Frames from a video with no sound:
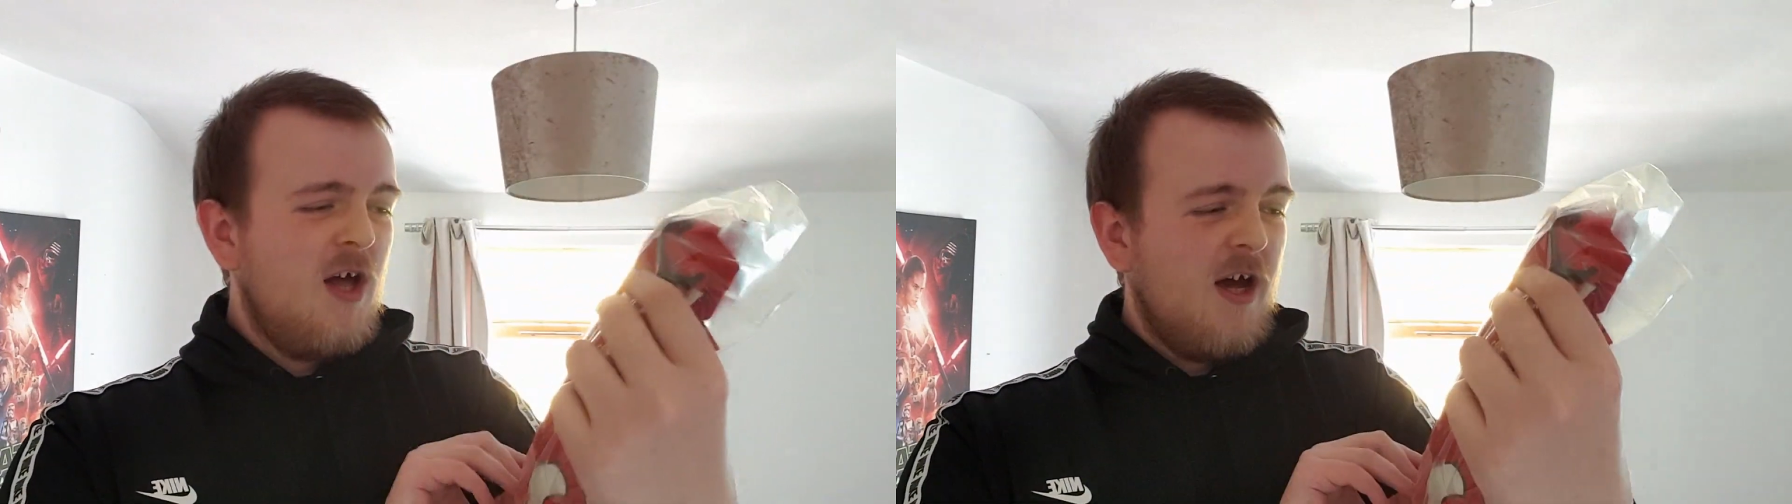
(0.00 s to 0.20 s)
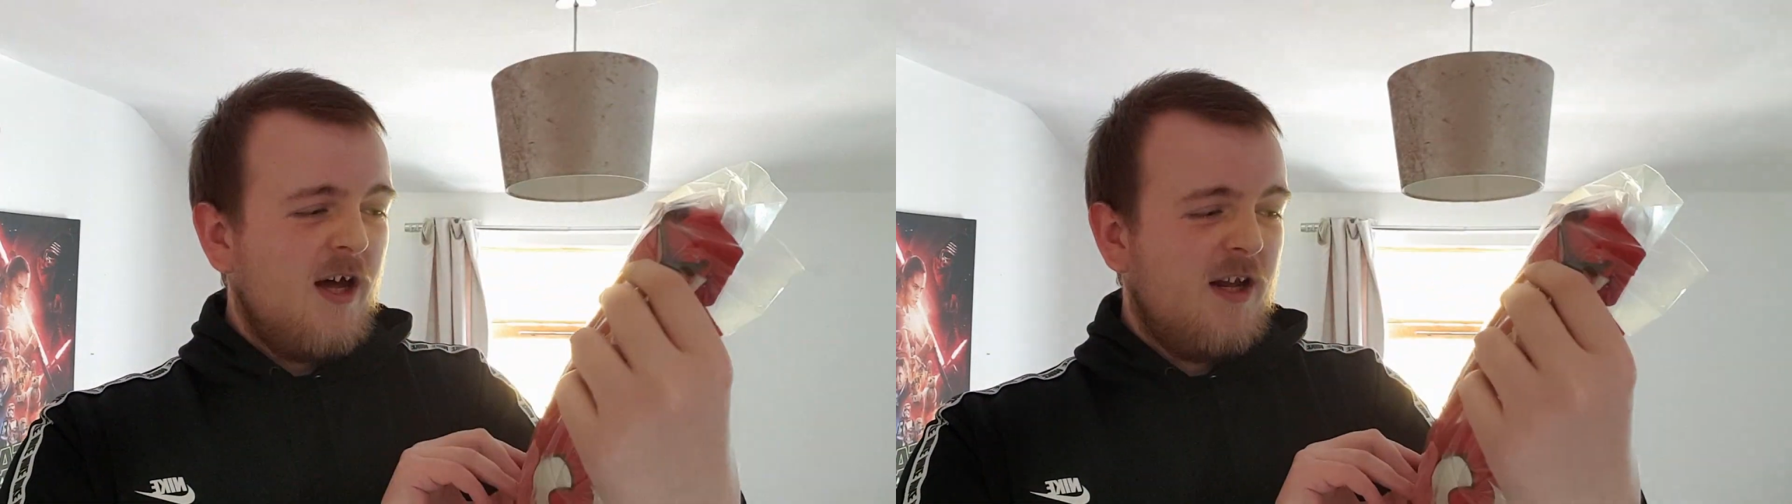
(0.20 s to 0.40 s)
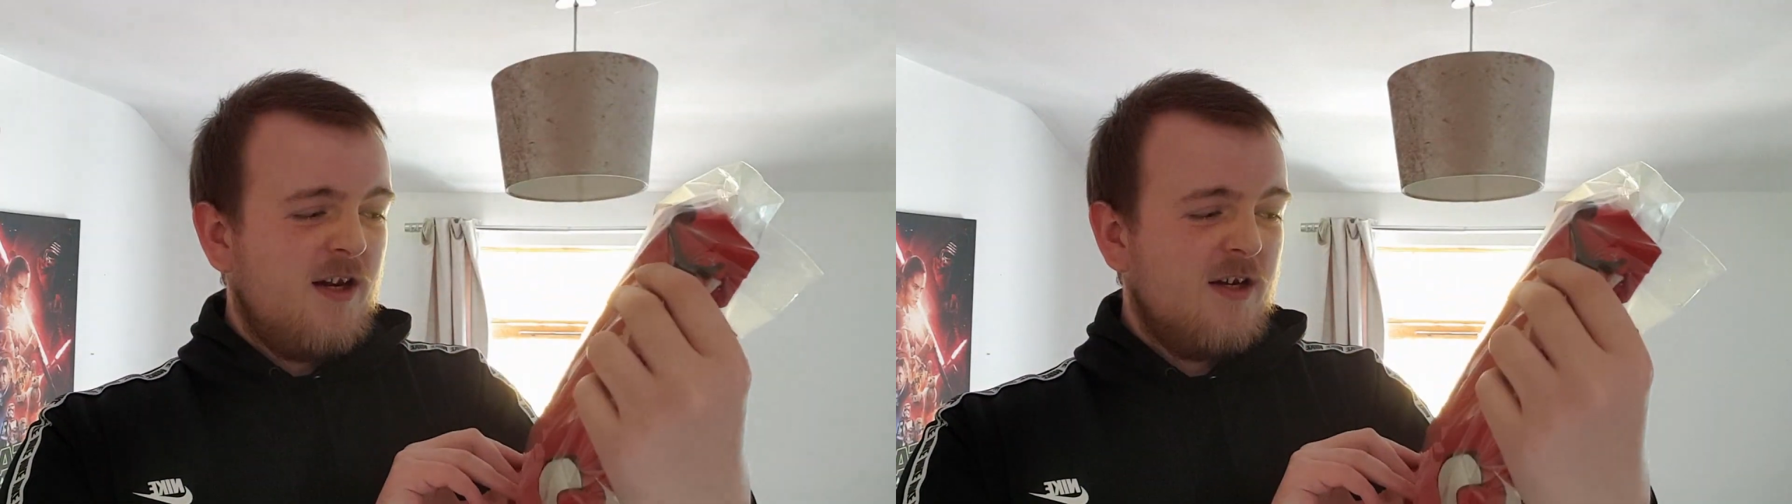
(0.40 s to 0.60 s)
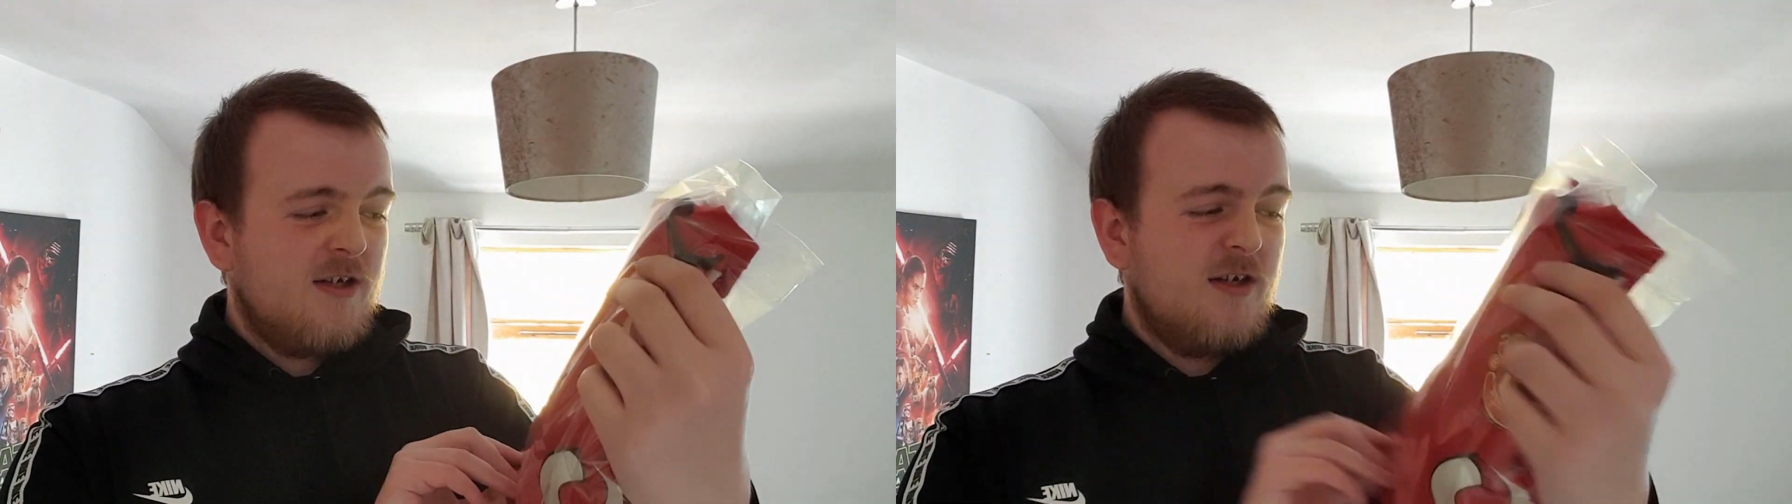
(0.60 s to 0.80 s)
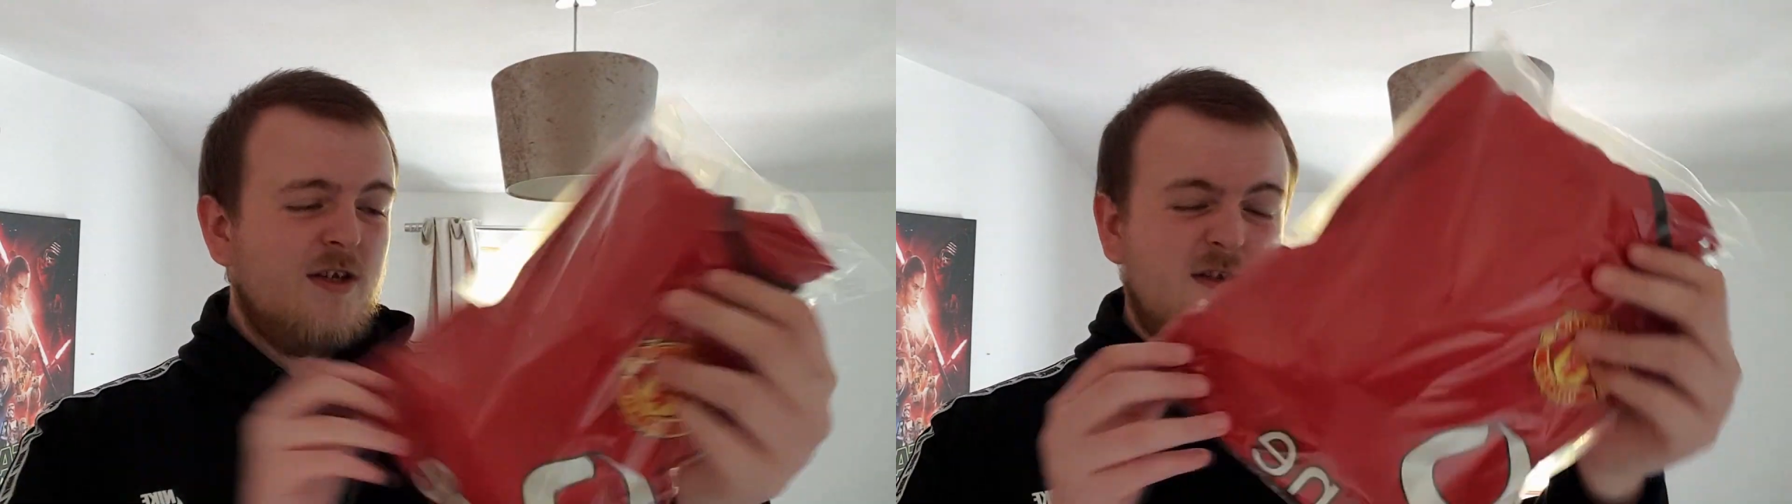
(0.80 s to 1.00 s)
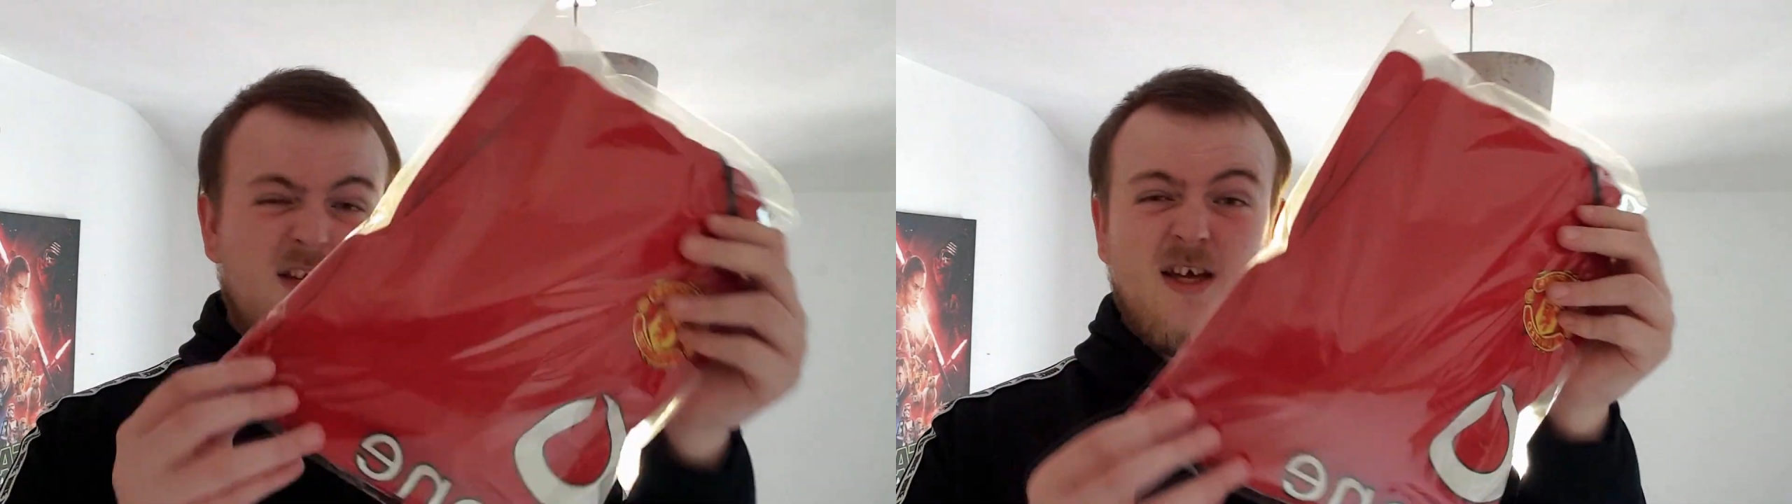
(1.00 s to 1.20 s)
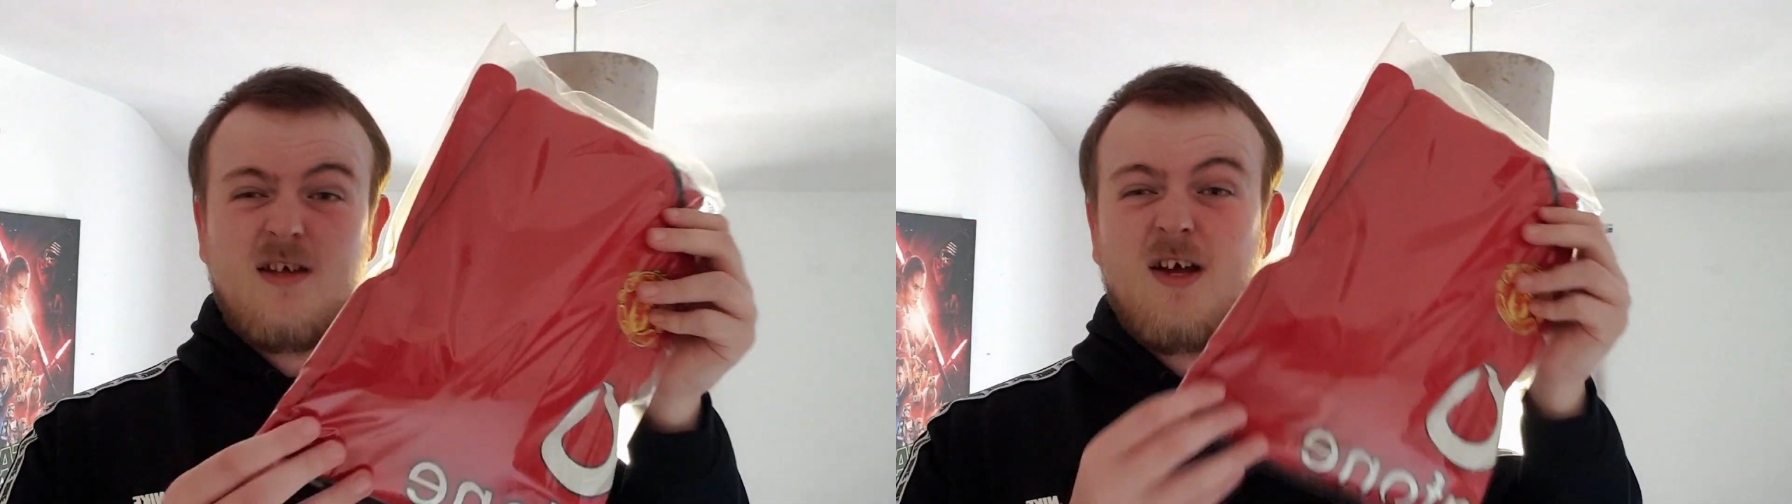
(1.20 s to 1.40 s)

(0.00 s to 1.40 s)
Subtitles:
And yeah,